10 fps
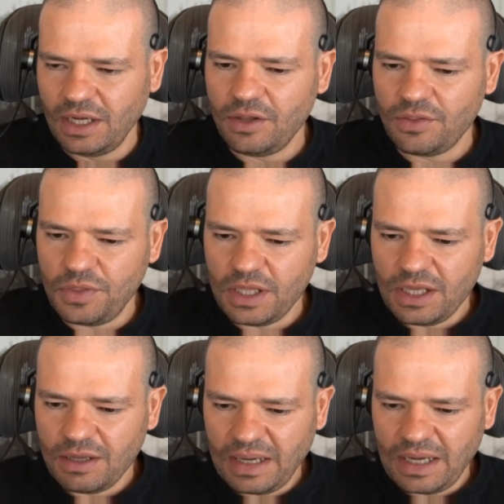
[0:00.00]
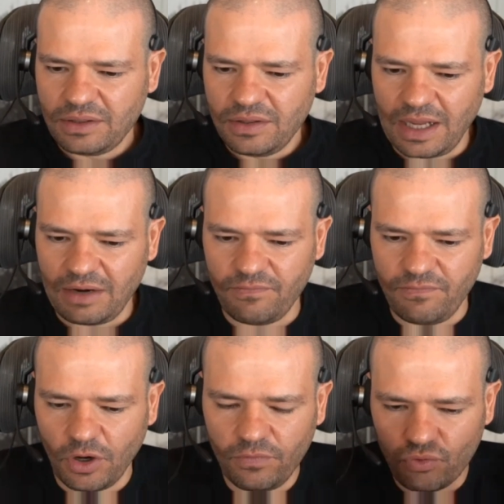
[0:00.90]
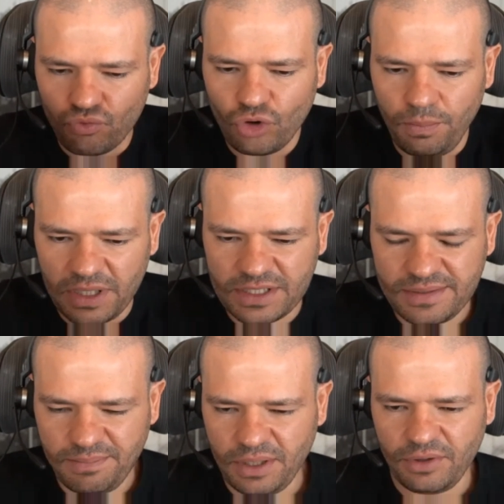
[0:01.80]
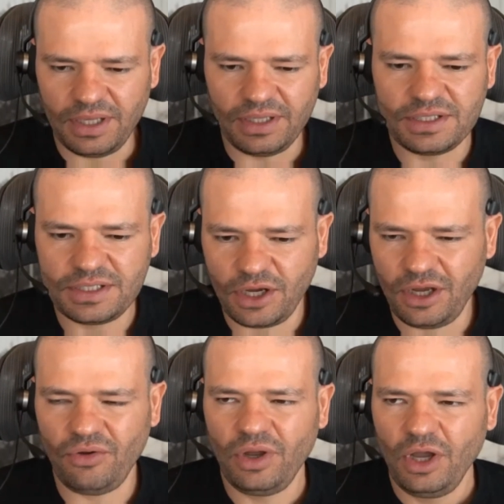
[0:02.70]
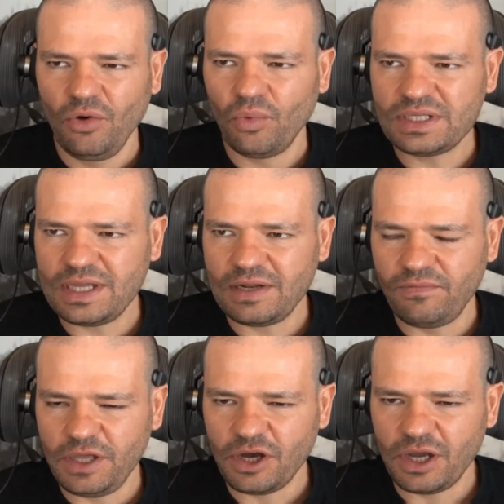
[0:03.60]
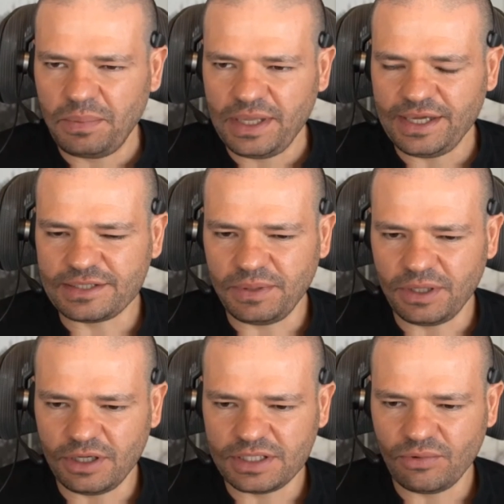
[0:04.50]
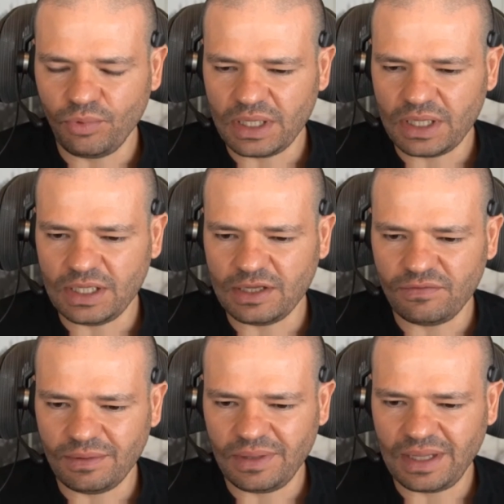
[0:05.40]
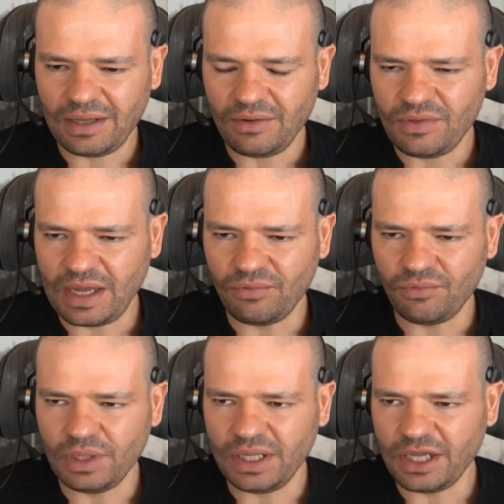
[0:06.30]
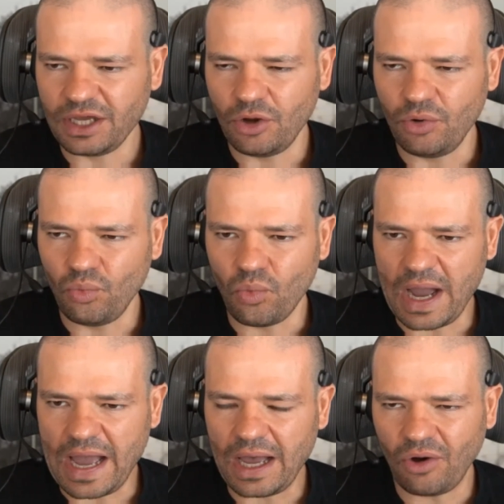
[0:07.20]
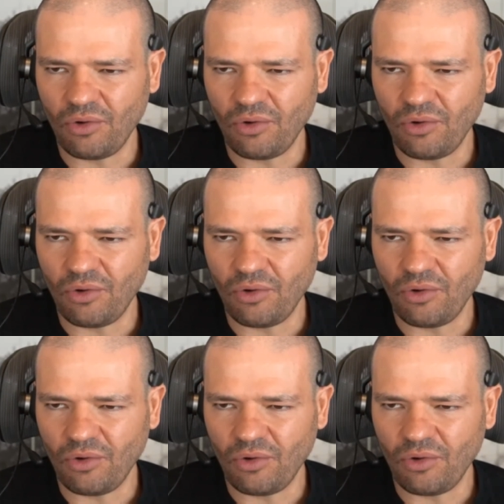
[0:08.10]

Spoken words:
thinking about that velvet rope experience. So what's that VIP experience that we can give them that they really go, wow.